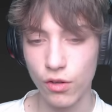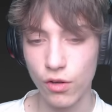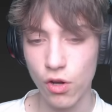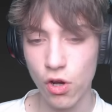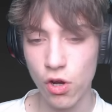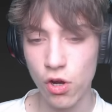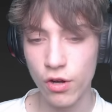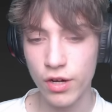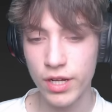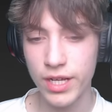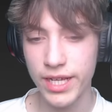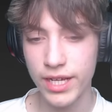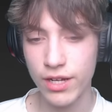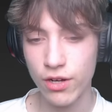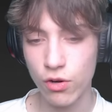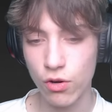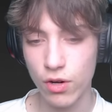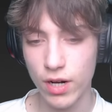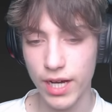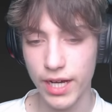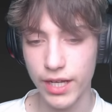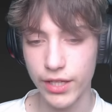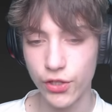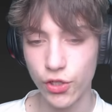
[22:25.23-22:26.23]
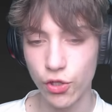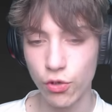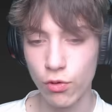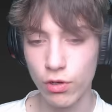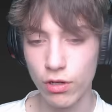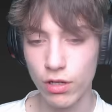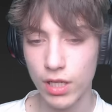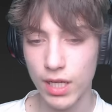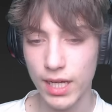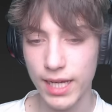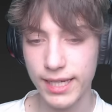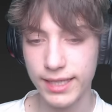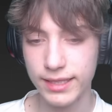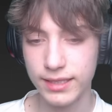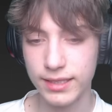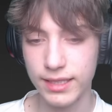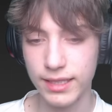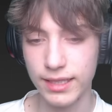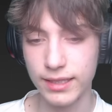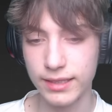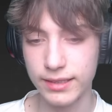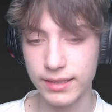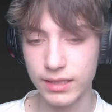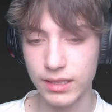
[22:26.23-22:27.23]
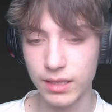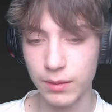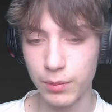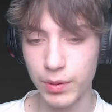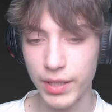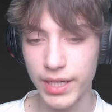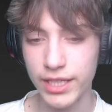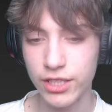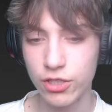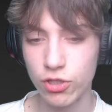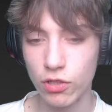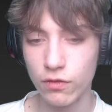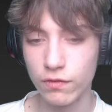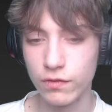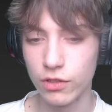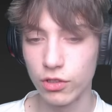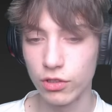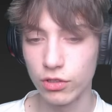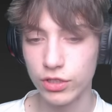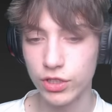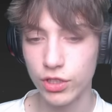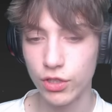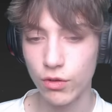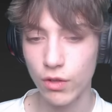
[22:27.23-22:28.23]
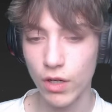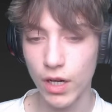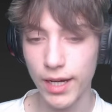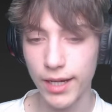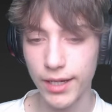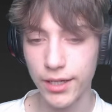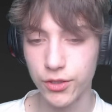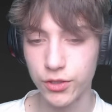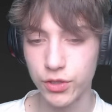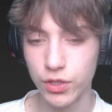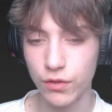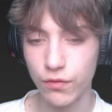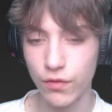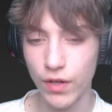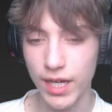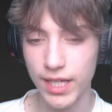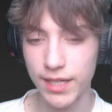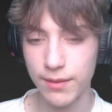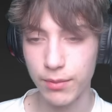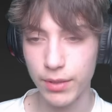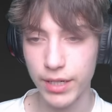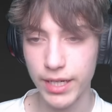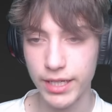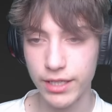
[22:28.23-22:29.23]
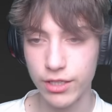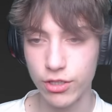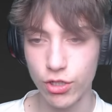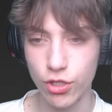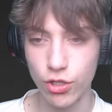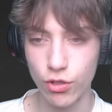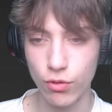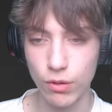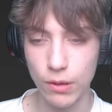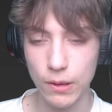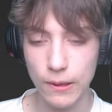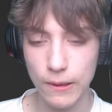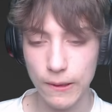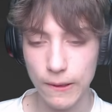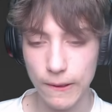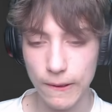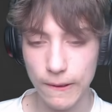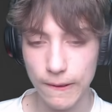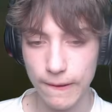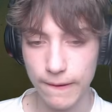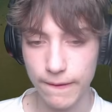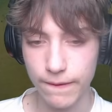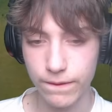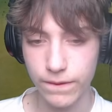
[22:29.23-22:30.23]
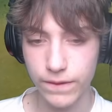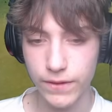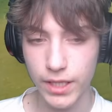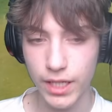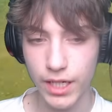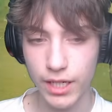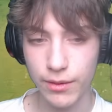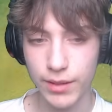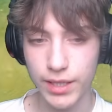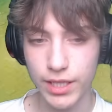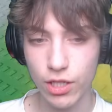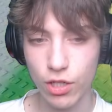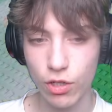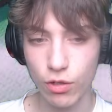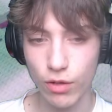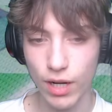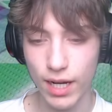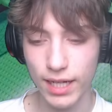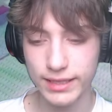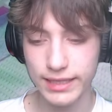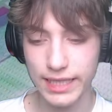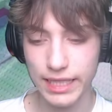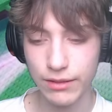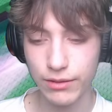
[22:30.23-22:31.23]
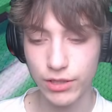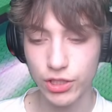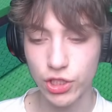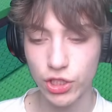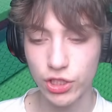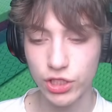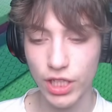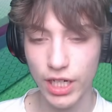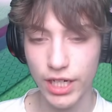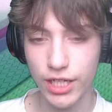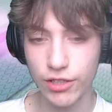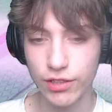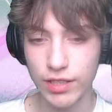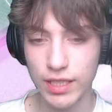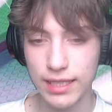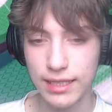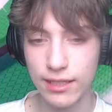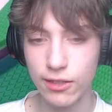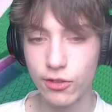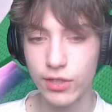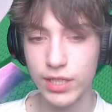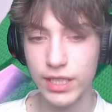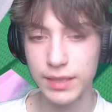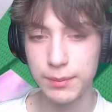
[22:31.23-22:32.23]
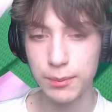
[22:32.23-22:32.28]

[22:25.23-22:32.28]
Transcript: ugly aura. No one likes this. The breakthrough of nose too high. Undefined breakthrough. There we go. I think we should start using lucky